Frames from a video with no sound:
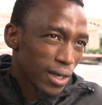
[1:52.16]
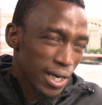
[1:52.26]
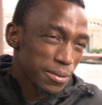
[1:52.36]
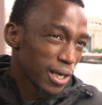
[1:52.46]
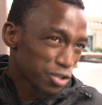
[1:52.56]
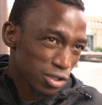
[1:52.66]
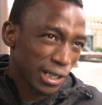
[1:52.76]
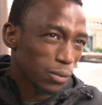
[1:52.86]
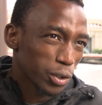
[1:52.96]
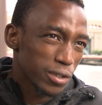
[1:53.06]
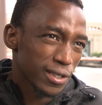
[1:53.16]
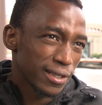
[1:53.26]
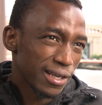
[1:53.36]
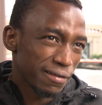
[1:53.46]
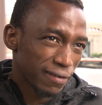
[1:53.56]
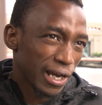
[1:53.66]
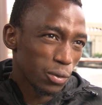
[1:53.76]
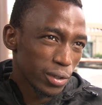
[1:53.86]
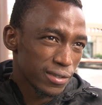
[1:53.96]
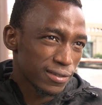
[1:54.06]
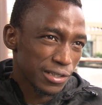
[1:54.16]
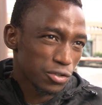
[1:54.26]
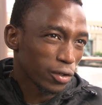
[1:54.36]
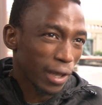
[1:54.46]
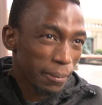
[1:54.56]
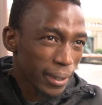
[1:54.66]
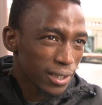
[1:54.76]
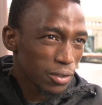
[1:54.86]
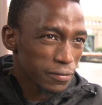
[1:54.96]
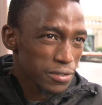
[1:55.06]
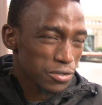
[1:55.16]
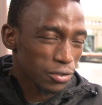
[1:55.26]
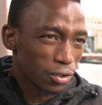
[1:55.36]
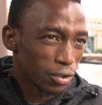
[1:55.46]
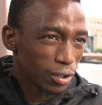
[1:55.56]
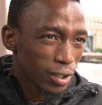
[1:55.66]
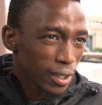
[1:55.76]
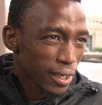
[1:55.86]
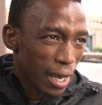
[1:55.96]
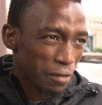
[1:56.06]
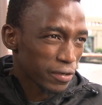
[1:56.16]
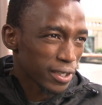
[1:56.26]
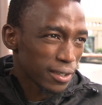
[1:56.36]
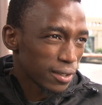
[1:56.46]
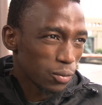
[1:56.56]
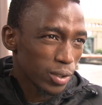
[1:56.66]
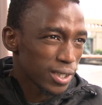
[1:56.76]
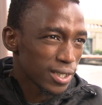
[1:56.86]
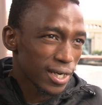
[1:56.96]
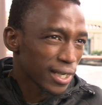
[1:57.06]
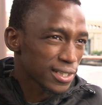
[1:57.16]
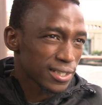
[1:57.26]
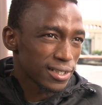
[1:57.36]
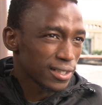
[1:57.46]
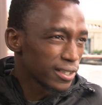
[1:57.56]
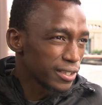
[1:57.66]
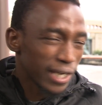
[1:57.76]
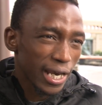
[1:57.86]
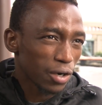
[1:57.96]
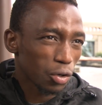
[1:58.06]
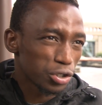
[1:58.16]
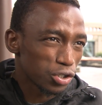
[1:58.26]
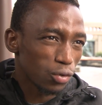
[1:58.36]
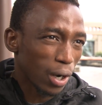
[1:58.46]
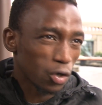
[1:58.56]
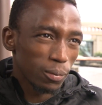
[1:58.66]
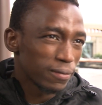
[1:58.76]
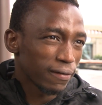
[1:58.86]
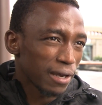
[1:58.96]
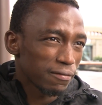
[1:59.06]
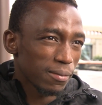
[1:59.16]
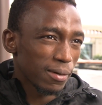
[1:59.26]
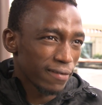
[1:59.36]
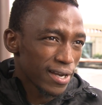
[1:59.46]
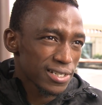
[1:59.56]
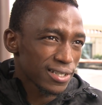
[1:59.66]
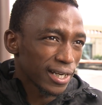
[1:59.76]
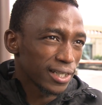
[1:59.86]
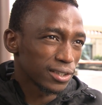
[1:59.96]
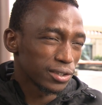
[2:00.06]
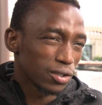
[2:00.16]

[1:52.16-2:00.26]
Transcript: Yeah, just like what you said there, flyweights, there's not that many of us, so I think within the next year or two, I could be fighting for my first title.